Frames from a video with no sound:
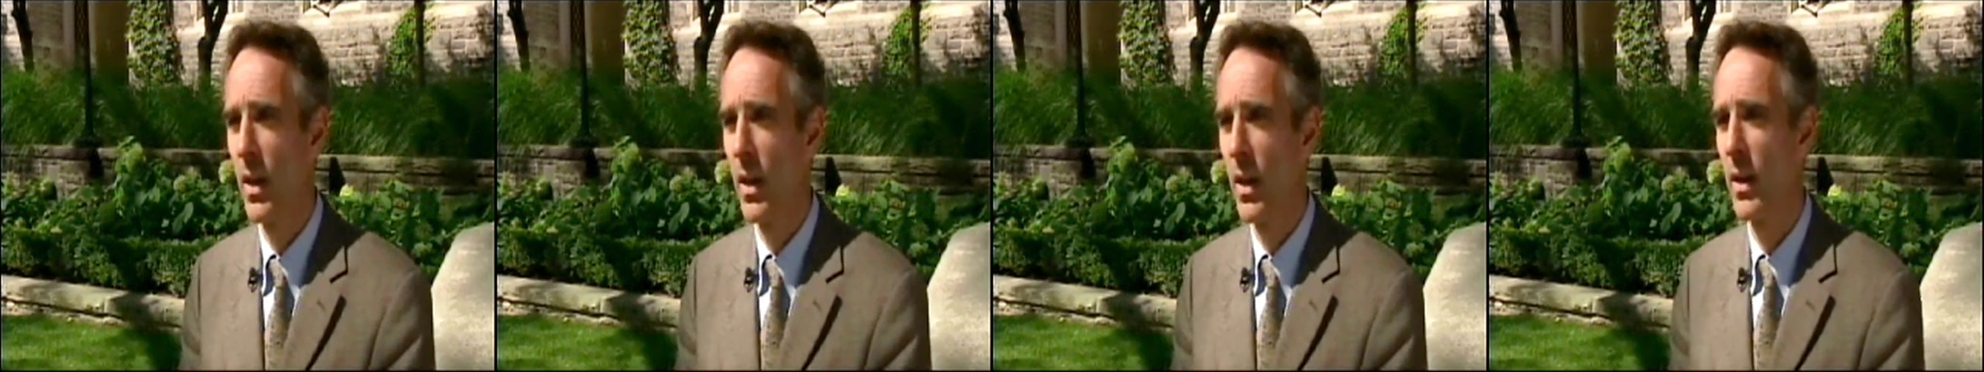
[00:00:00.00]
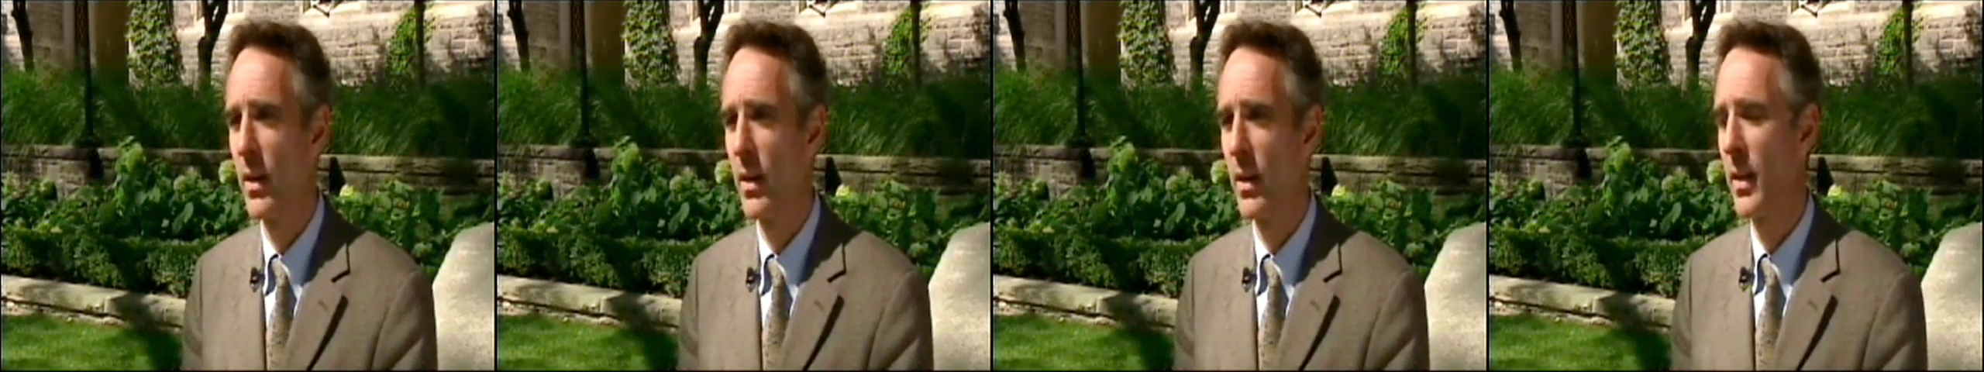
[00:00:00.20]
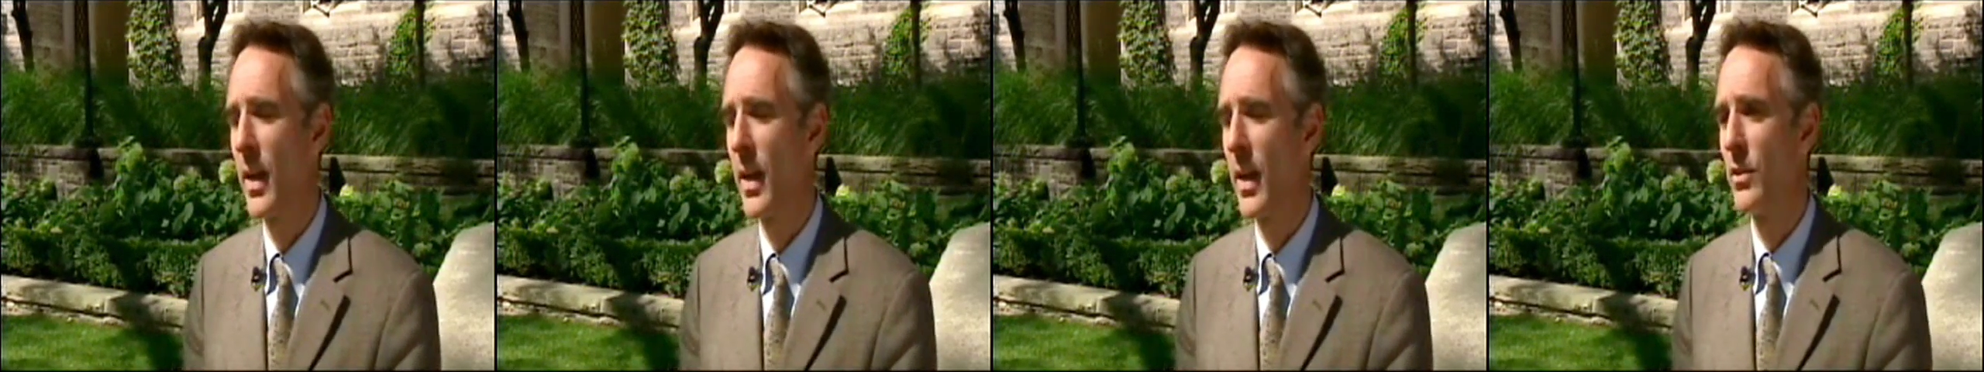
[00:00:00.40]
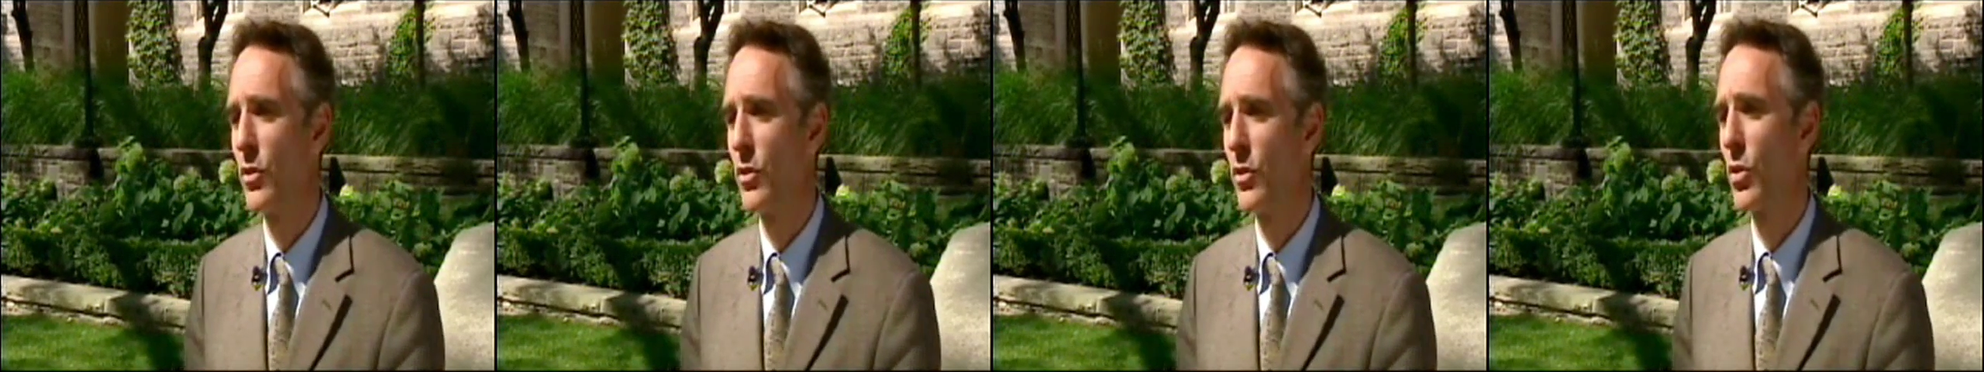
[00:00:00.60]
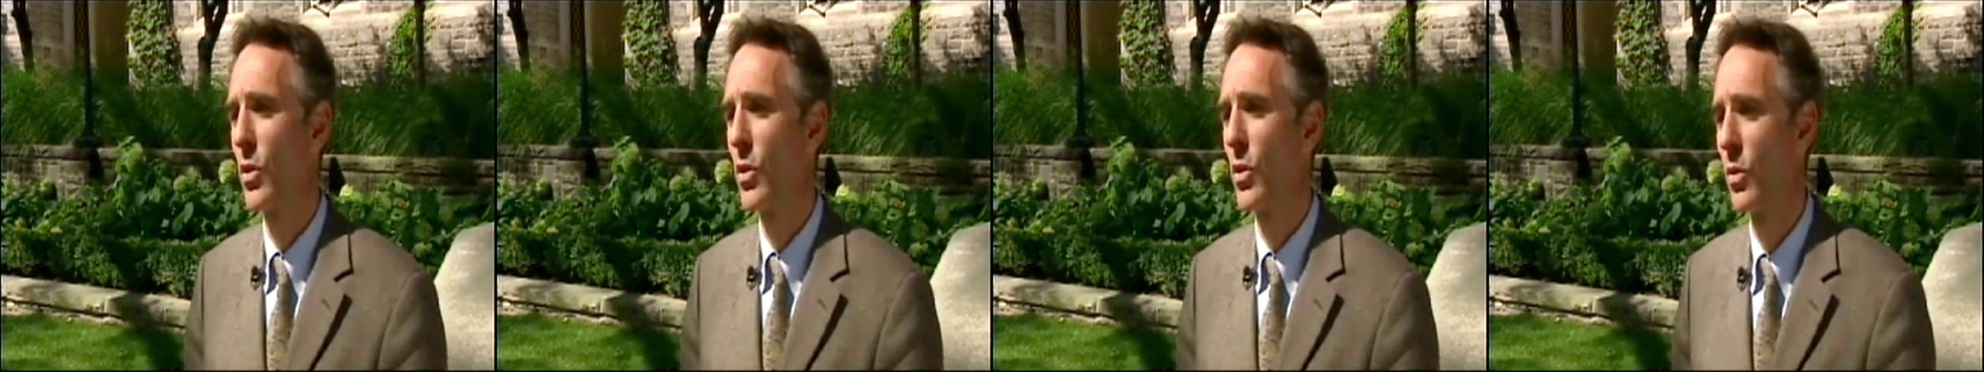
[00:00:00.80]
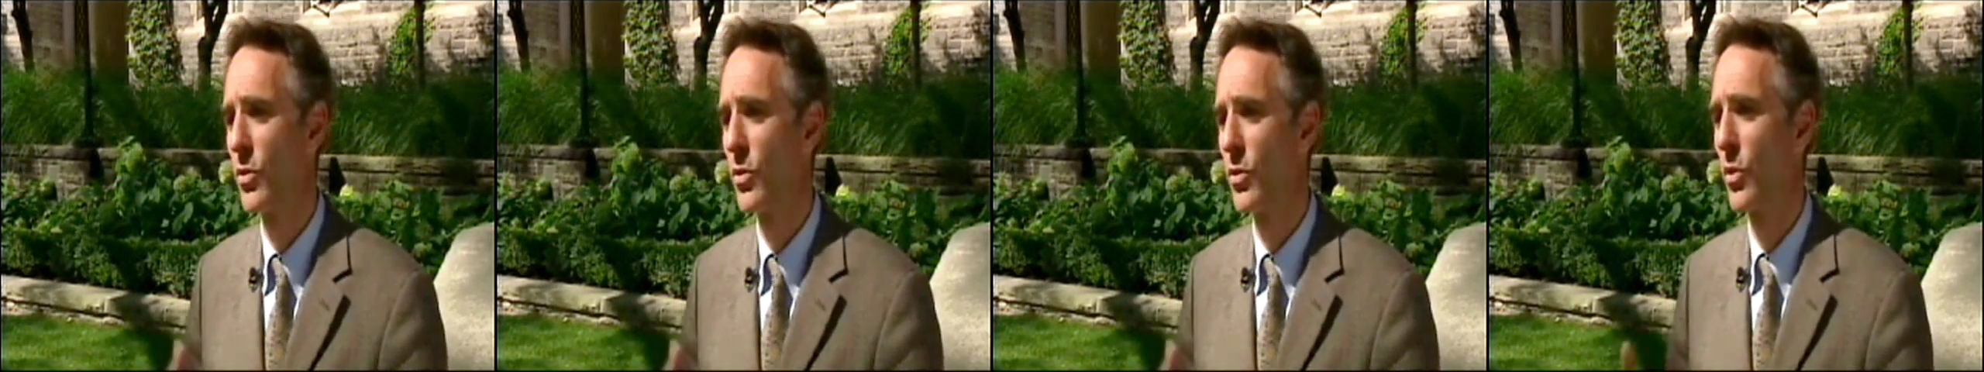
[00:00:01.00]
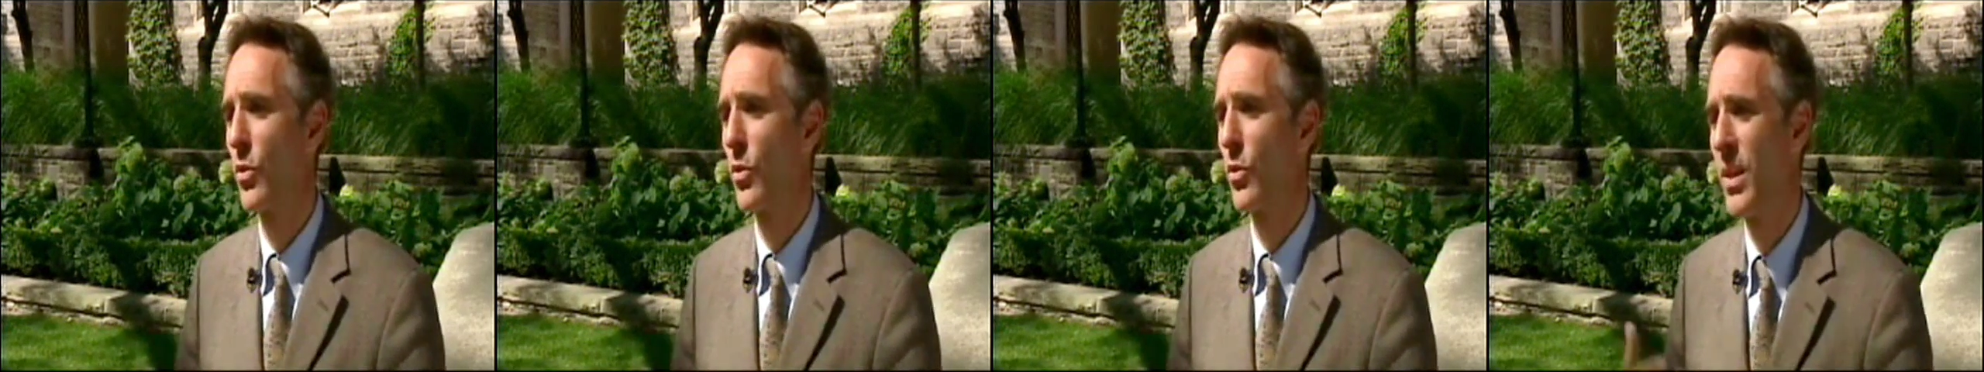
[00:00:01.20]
And sugar also